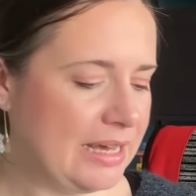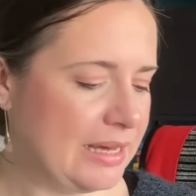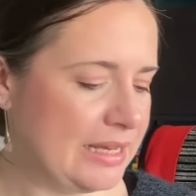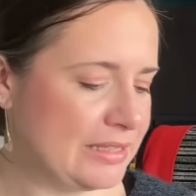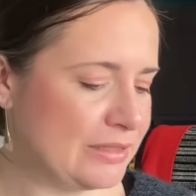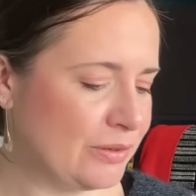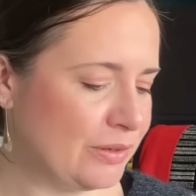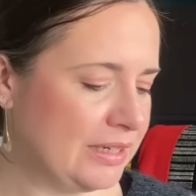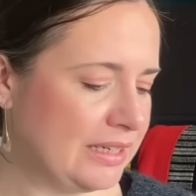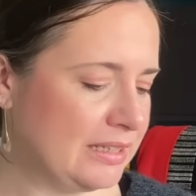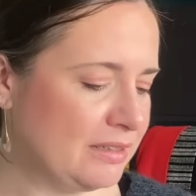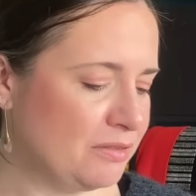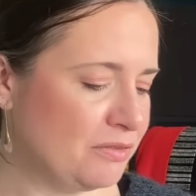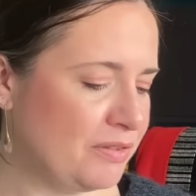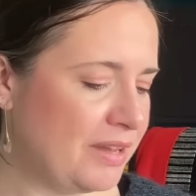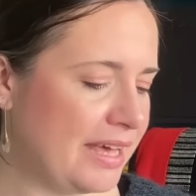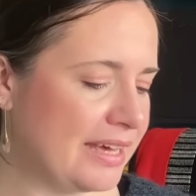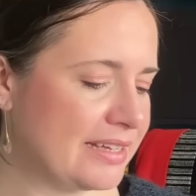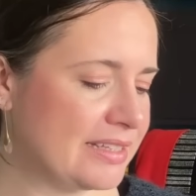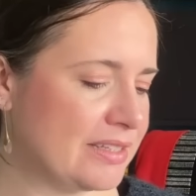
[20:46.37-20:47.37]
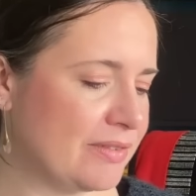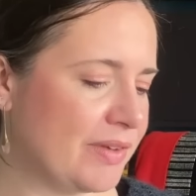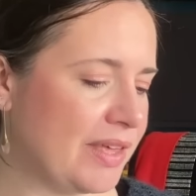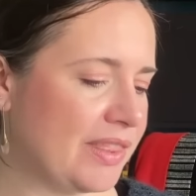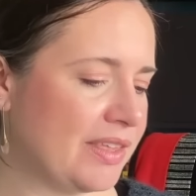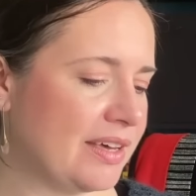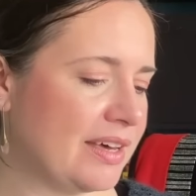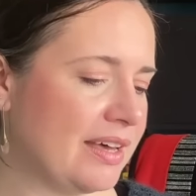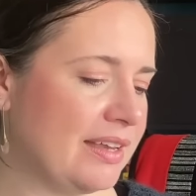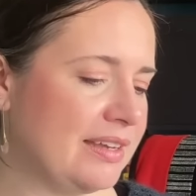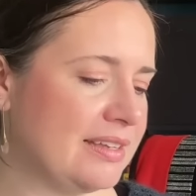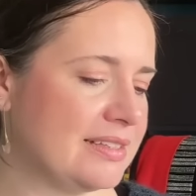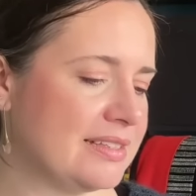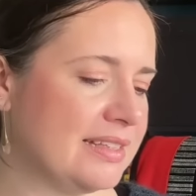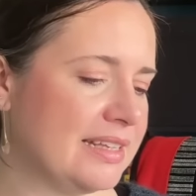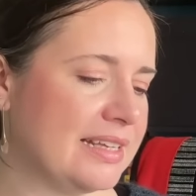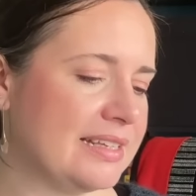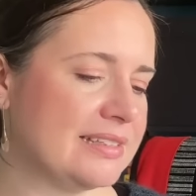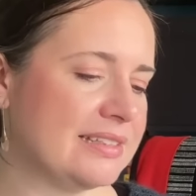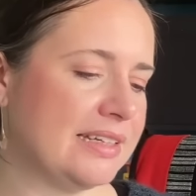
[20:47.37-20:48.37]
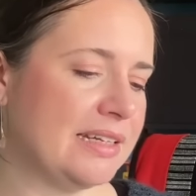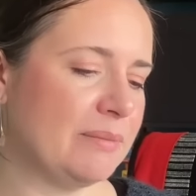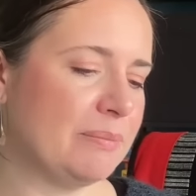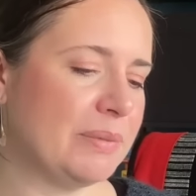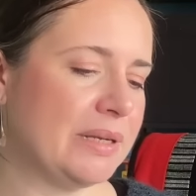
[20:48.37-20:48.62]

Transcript: It's got little flecks of other colours and things in it,